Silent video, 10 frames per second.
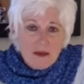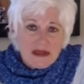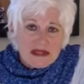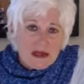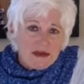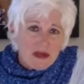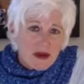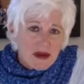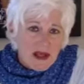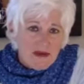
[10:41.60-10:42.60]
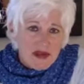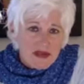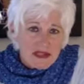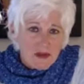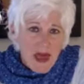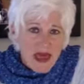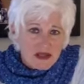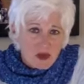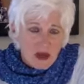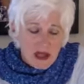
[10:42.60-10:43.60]
But September 11th, this
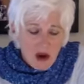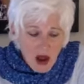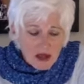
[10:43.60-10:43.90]
past week,